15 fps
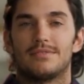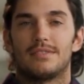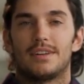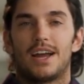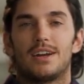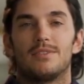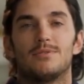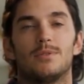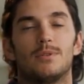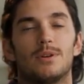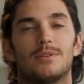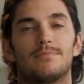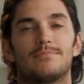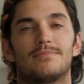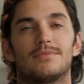Hack
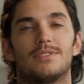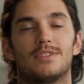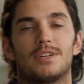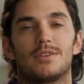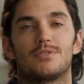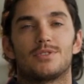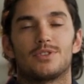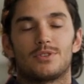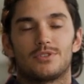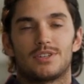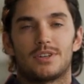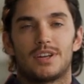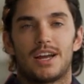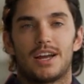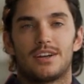4. Scuffed shoes
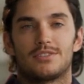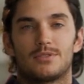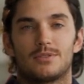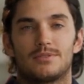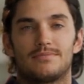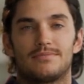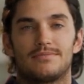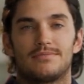are a hassle?